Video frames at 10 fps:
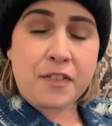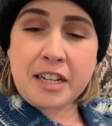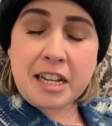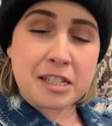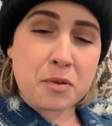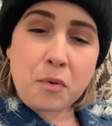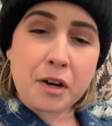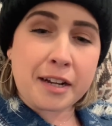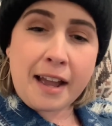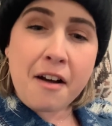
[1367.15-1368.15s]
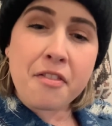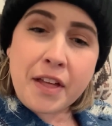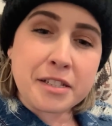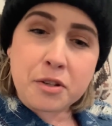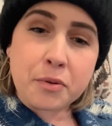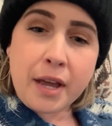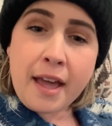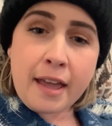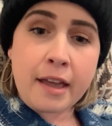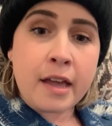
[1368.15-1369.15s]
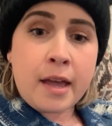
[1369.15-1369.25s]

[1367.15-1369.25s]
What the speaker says: it doesn't work out, that's okay,